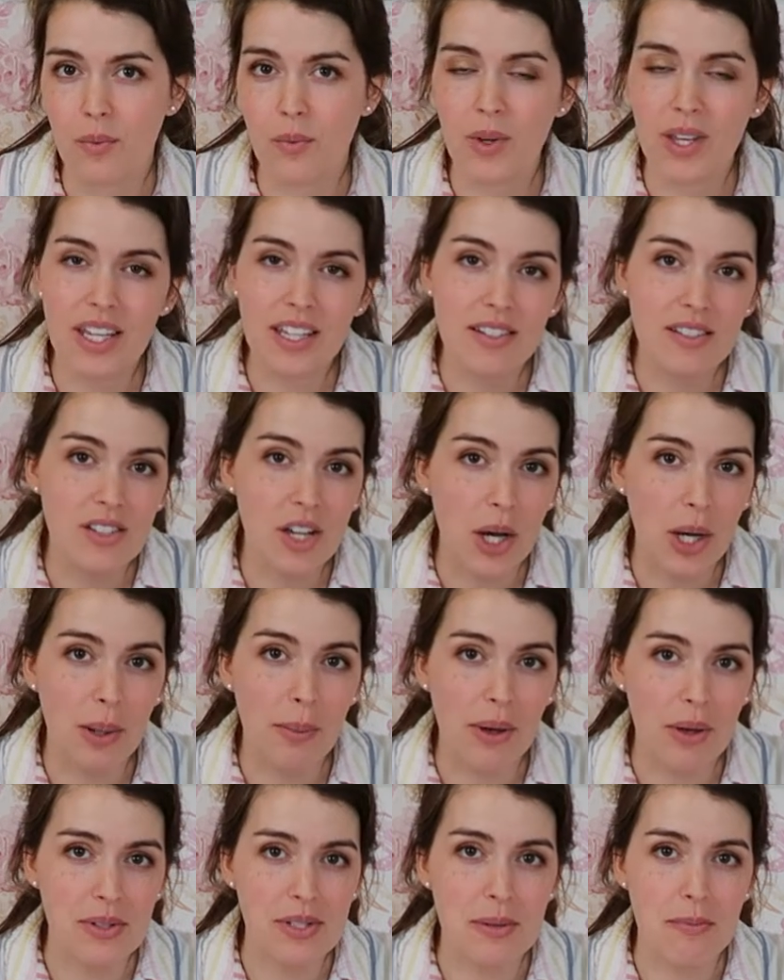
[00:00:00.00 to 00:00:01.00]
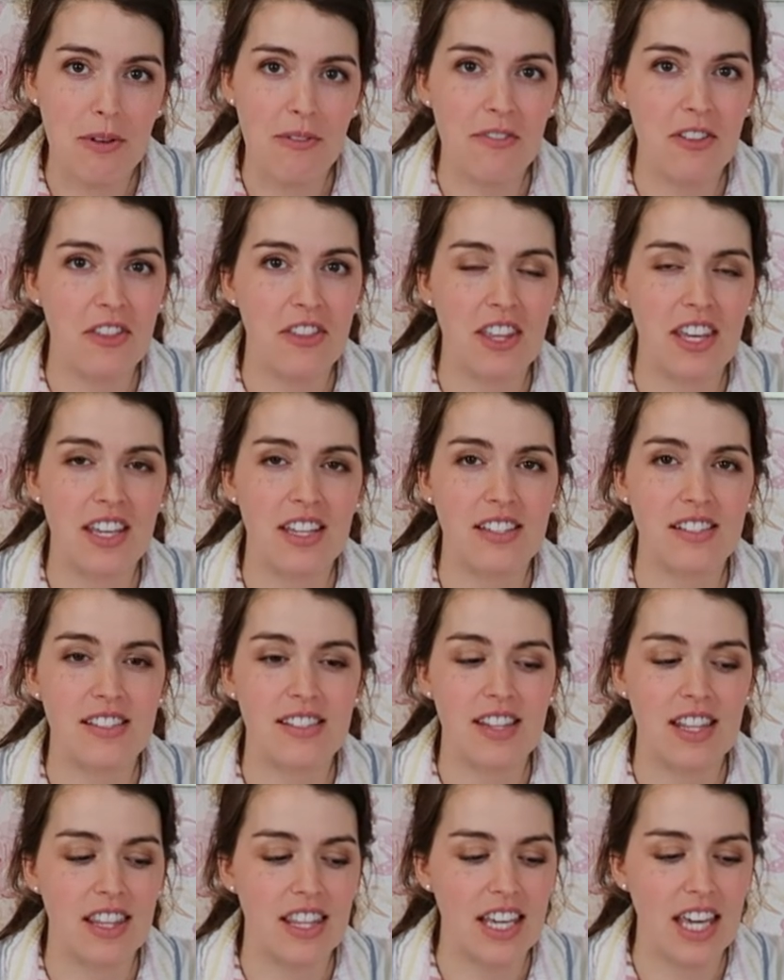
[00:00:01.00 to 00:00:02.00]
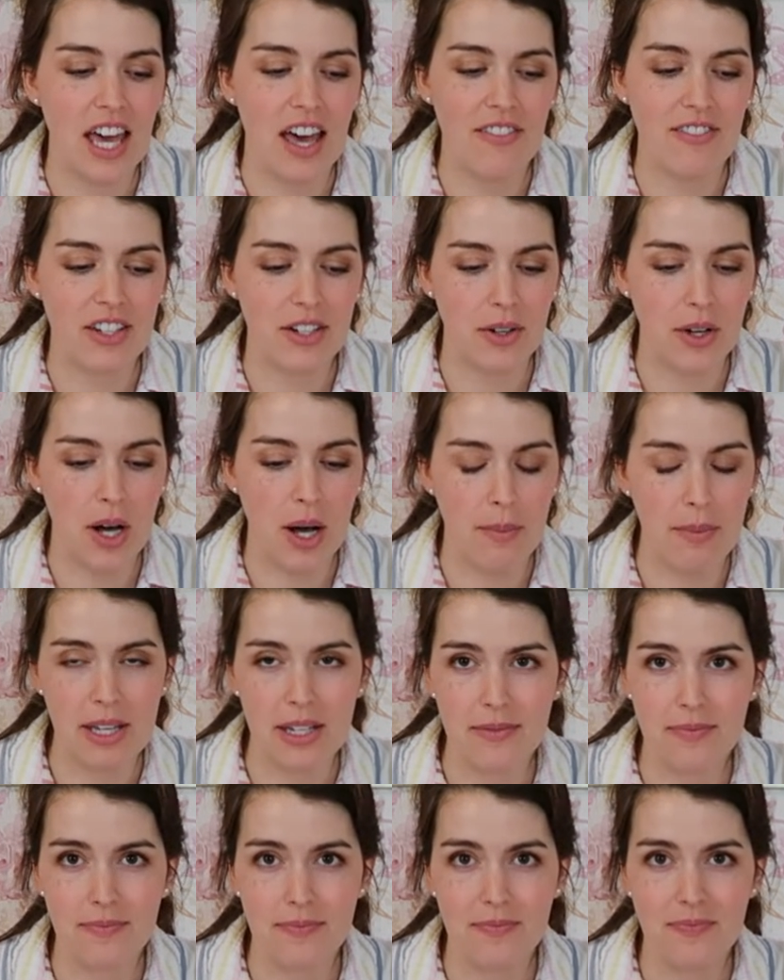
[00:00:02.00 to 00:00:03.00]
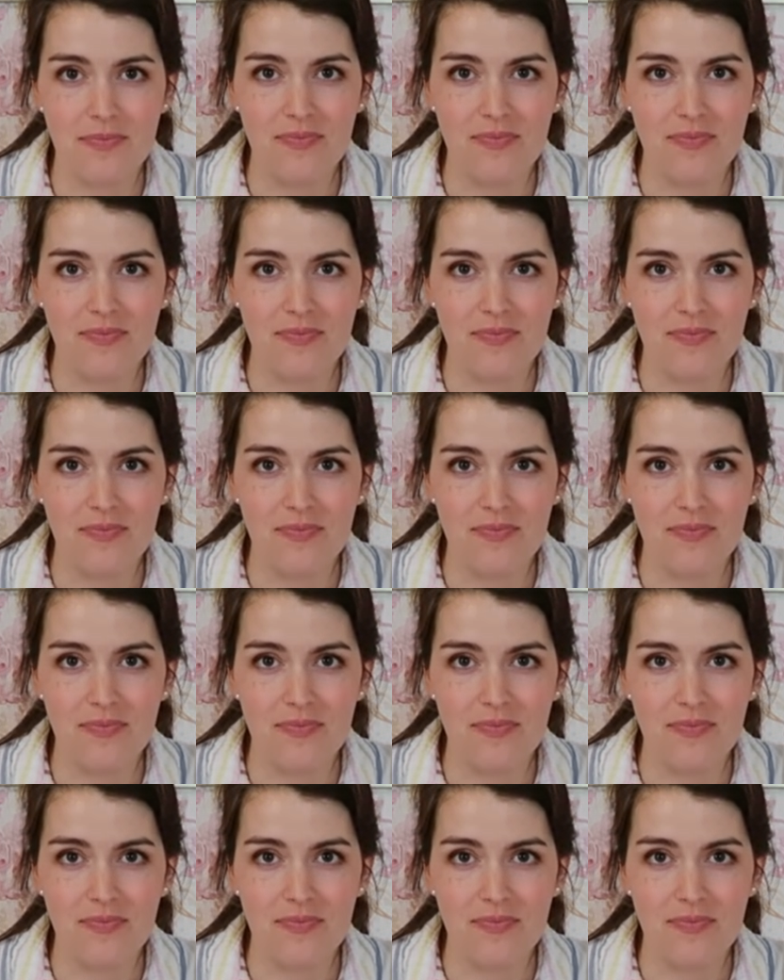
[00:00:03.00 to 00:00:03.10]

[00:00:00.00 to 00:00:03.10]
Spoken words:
we can talk about some of the things that they have in common.